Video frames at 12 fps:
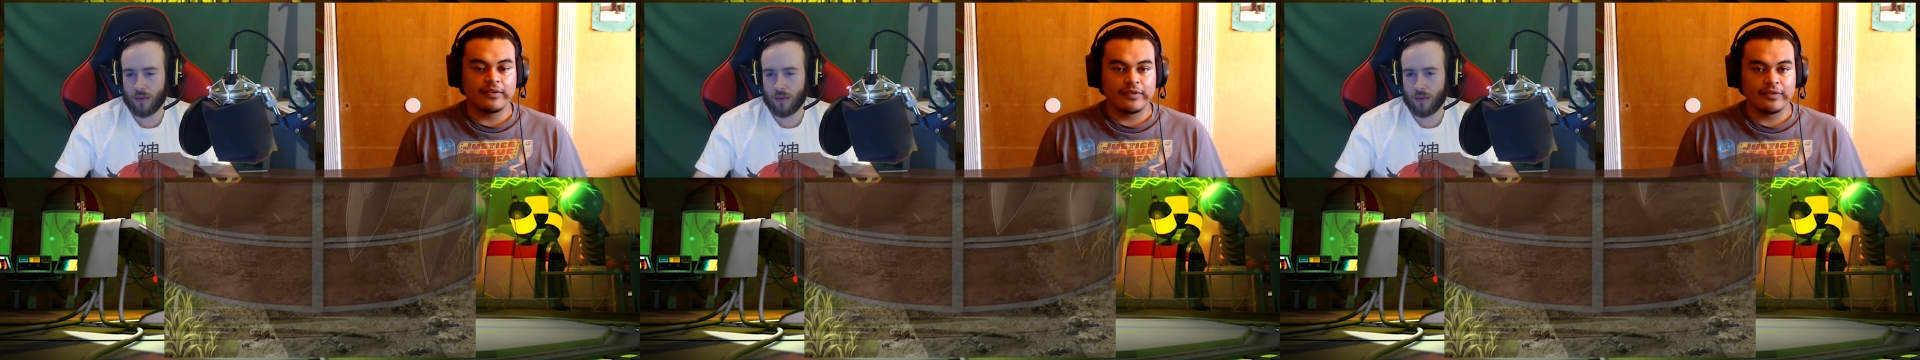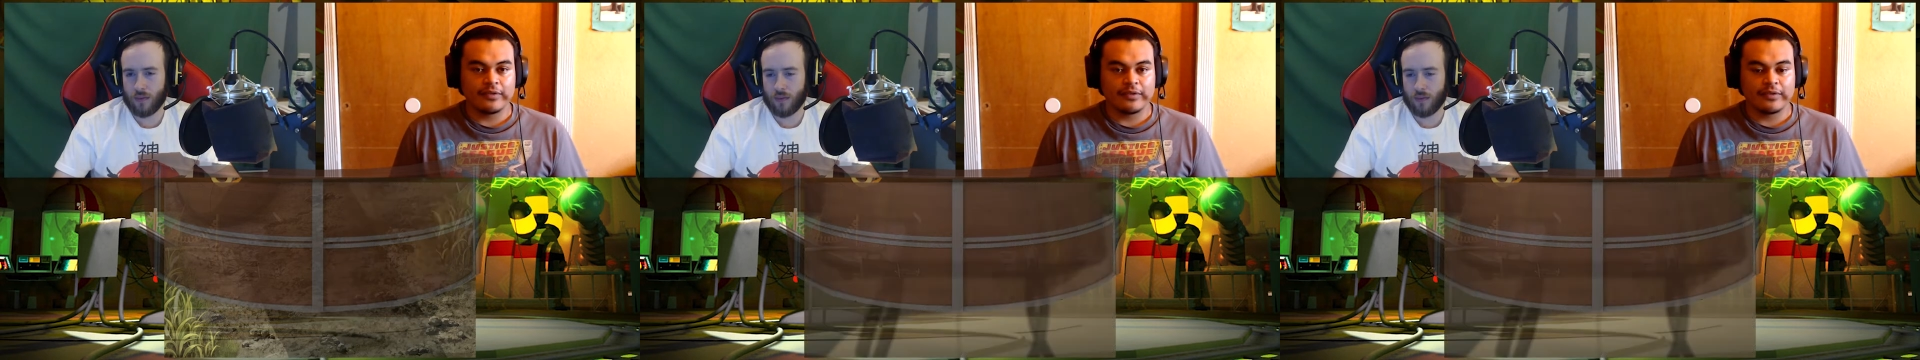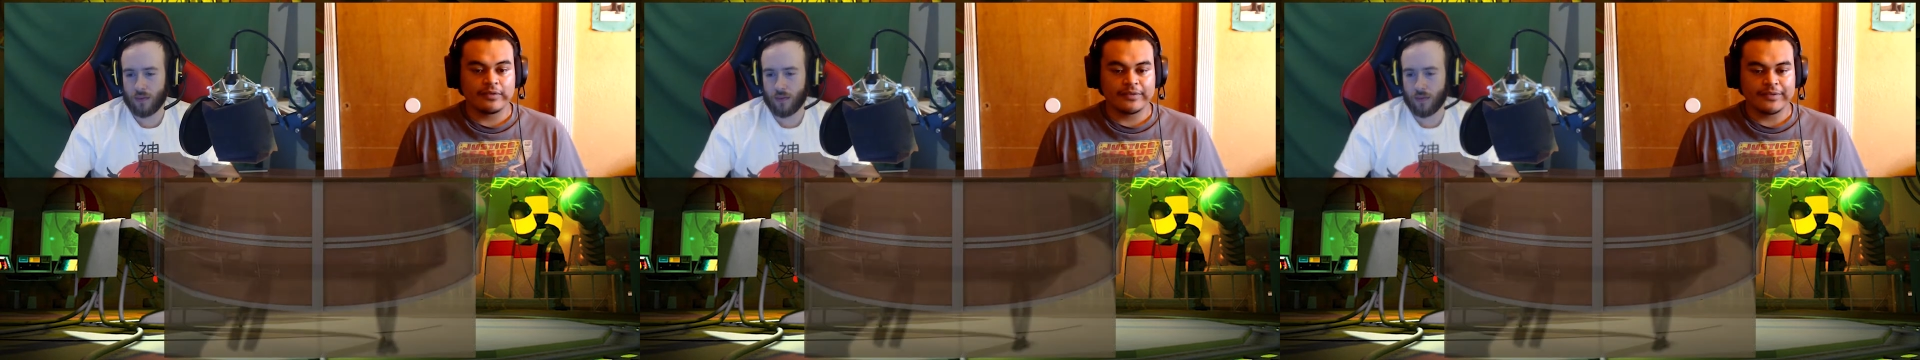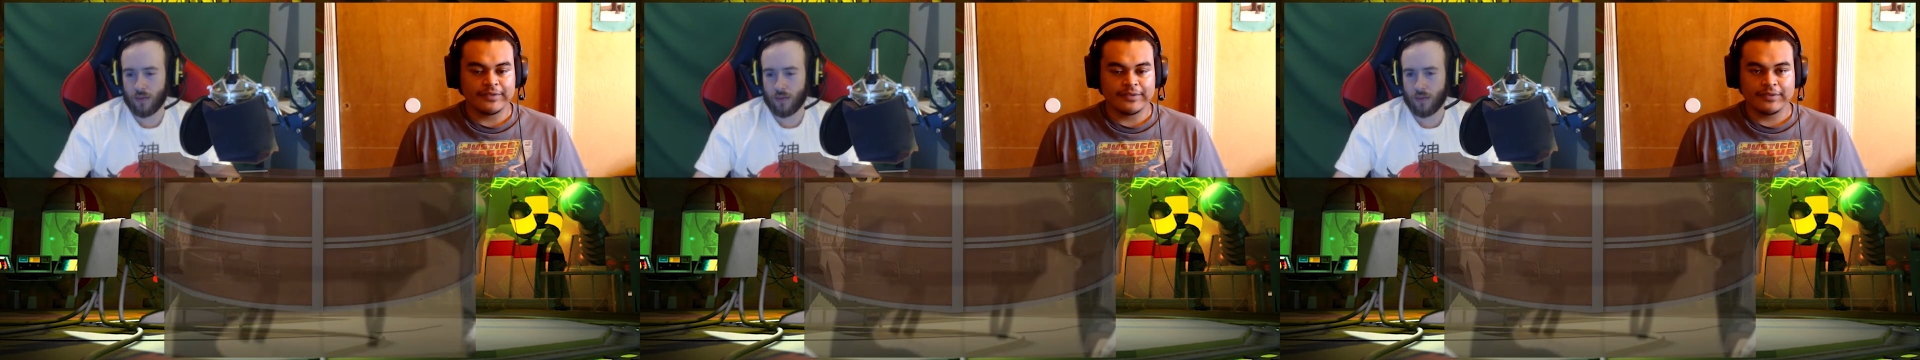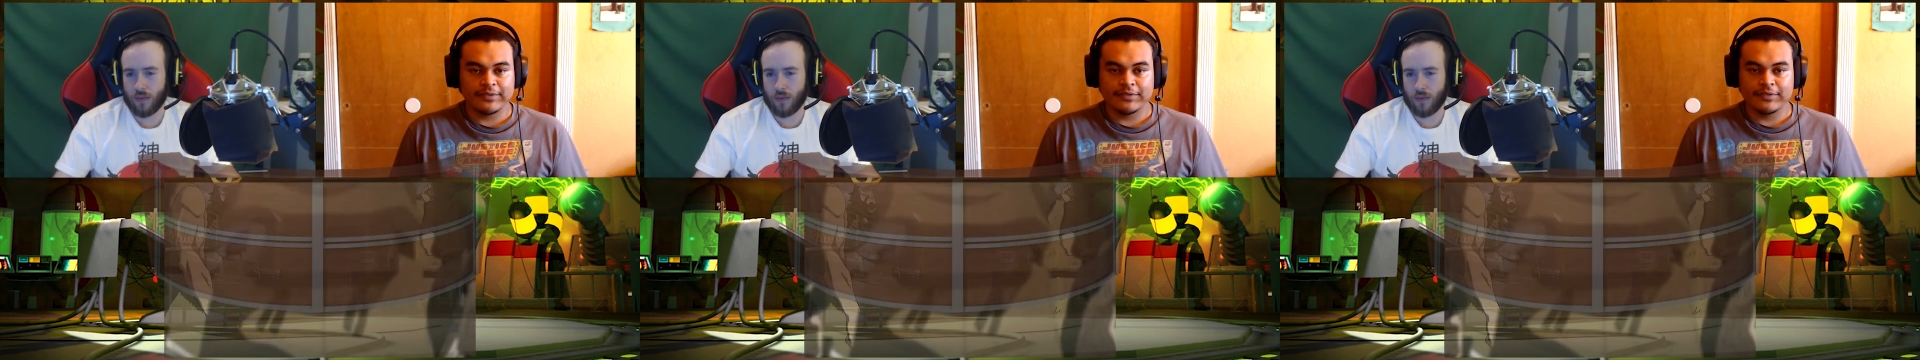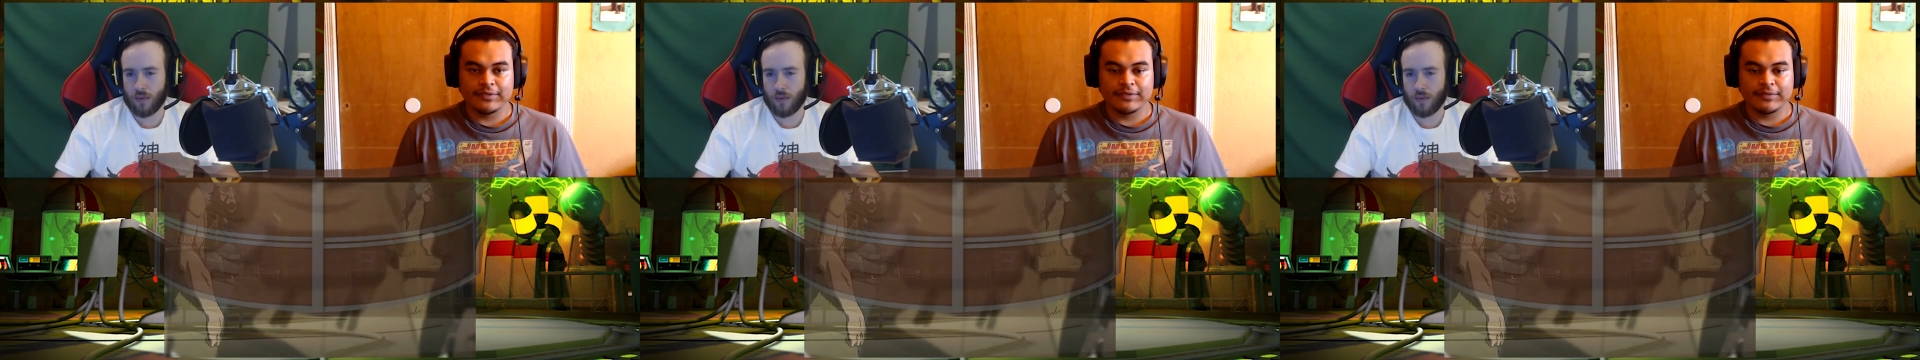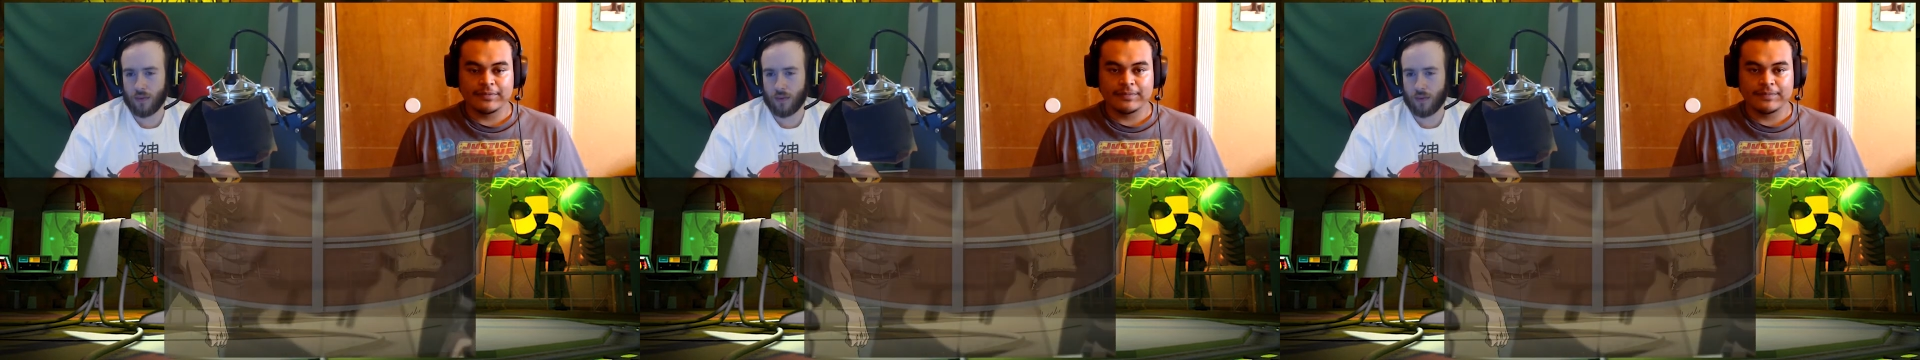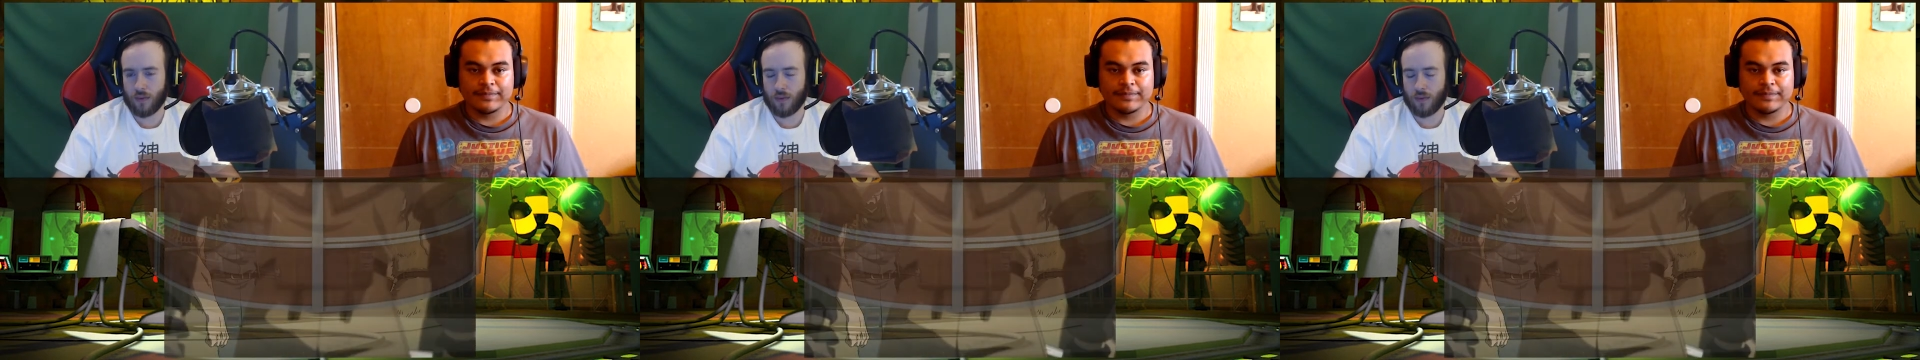
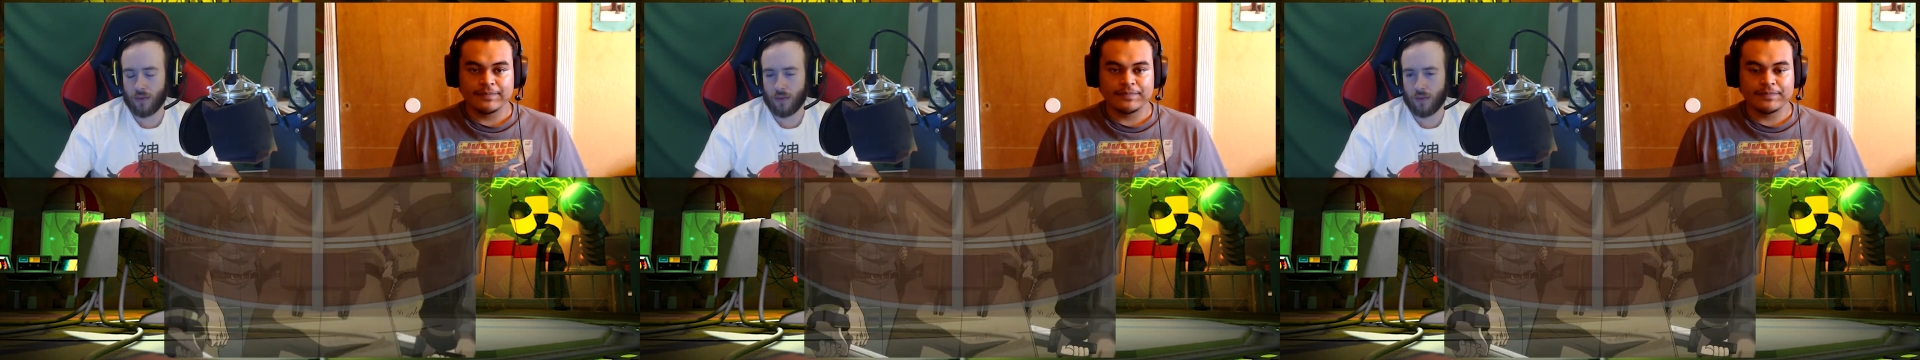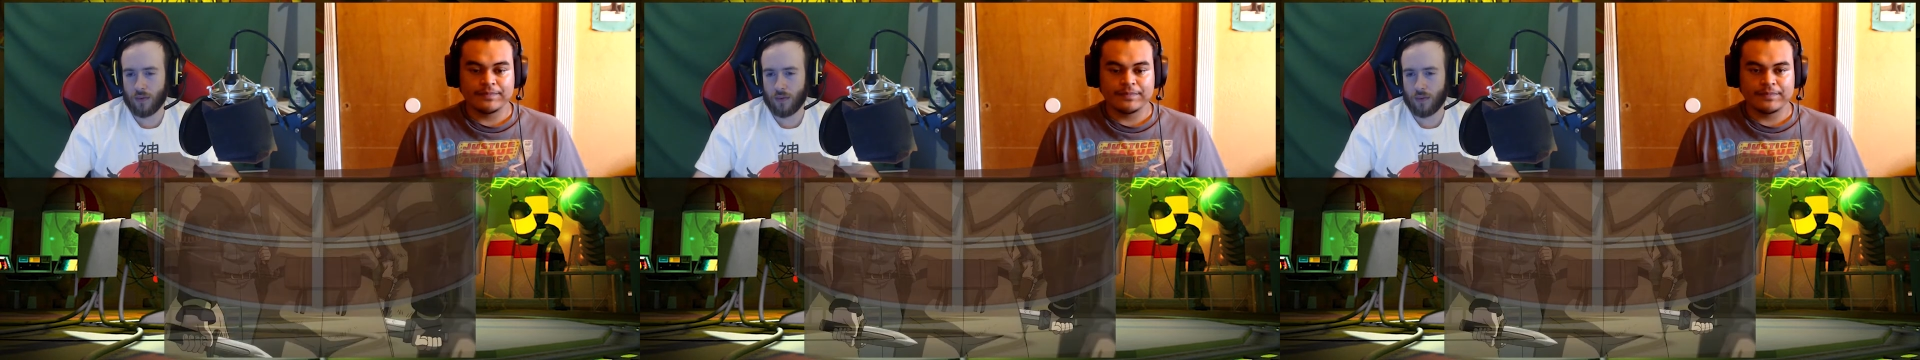(no one is talking)